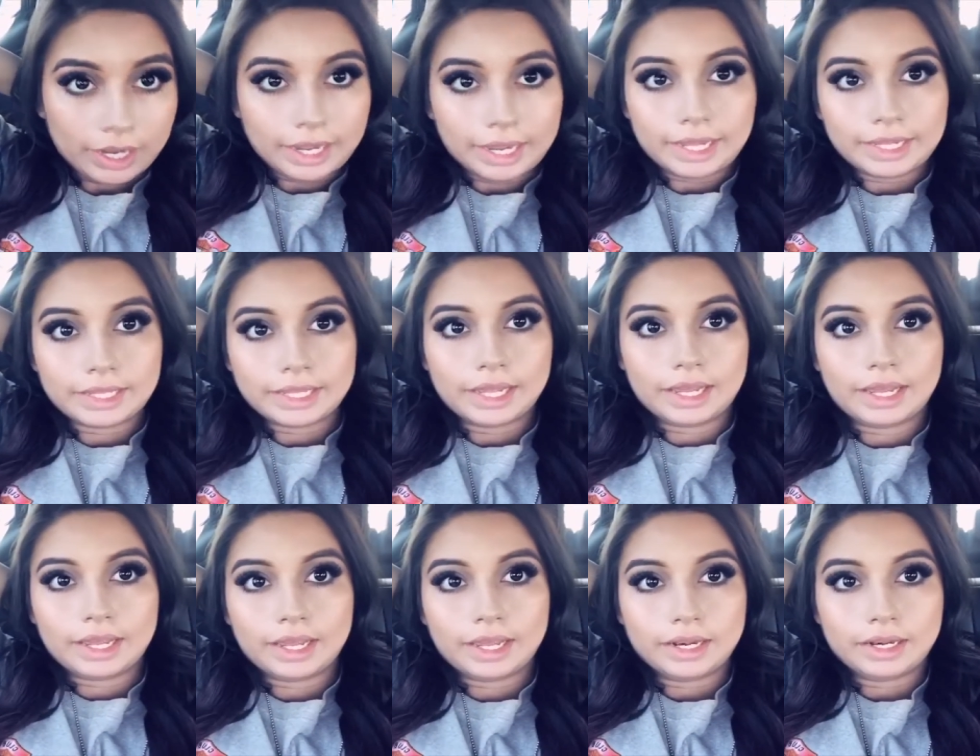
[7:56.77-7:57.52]
and
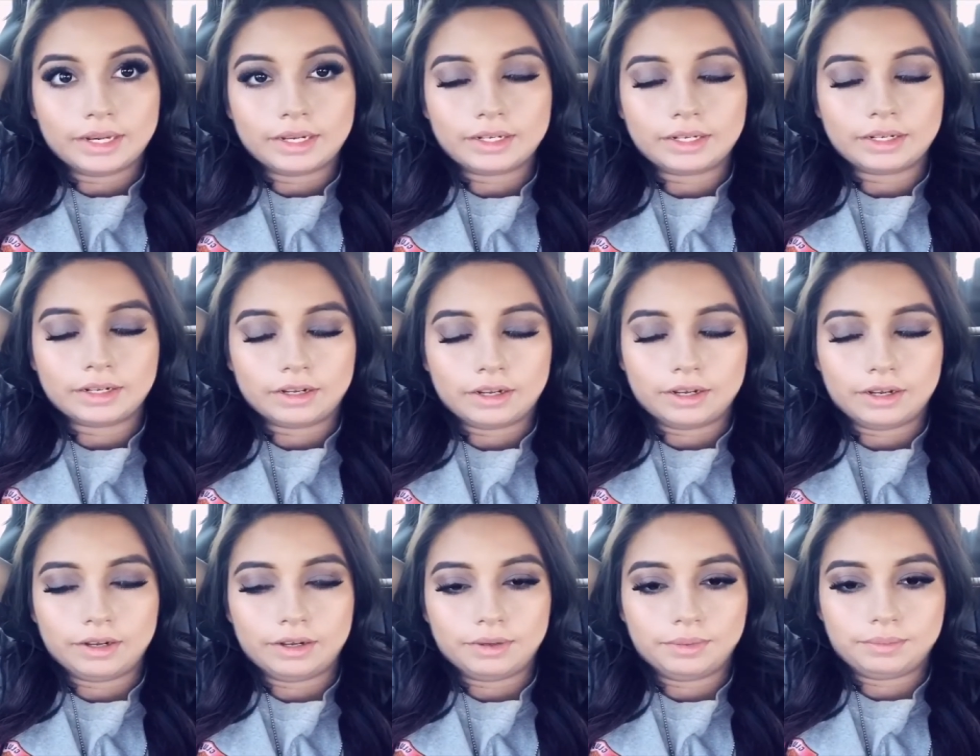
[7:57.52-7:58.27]
then
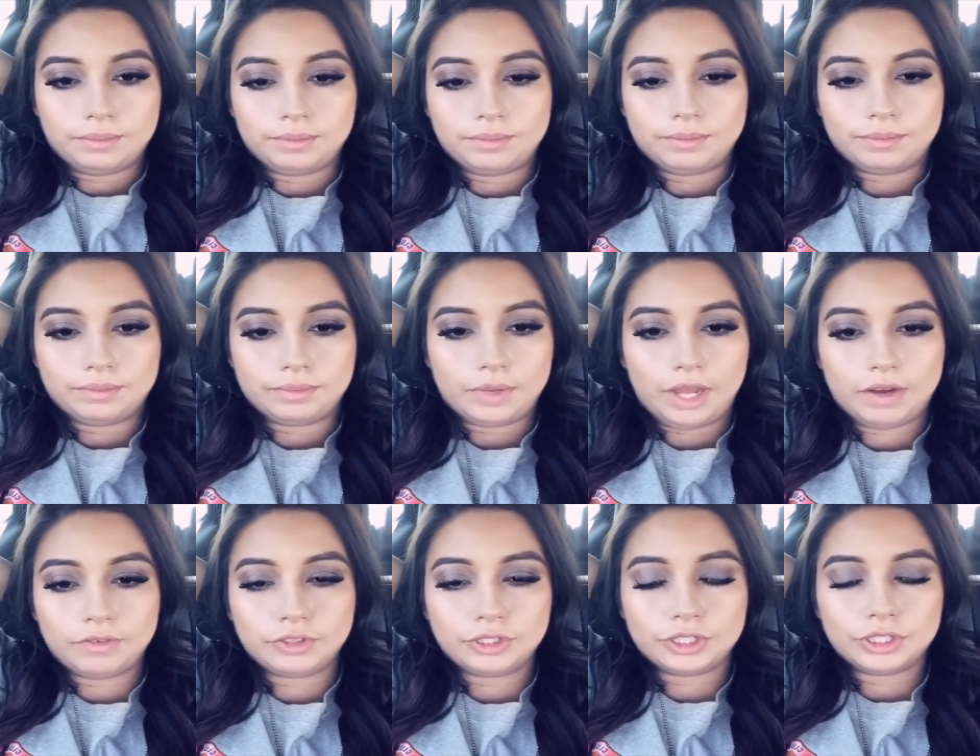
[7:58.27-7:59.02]

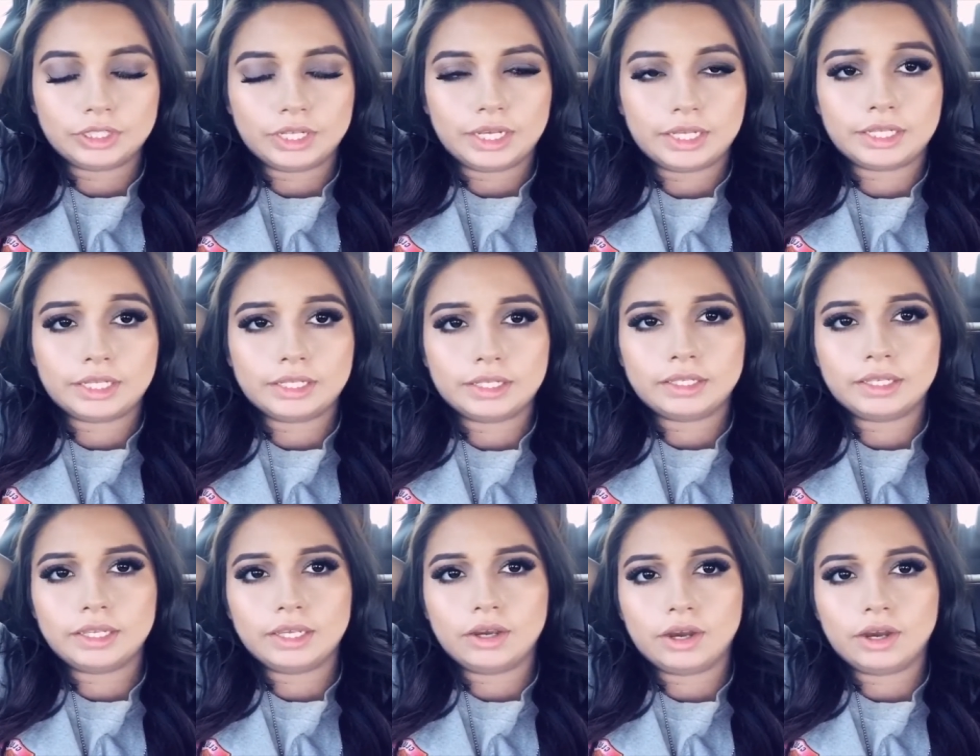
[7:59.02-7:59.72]
after, like, he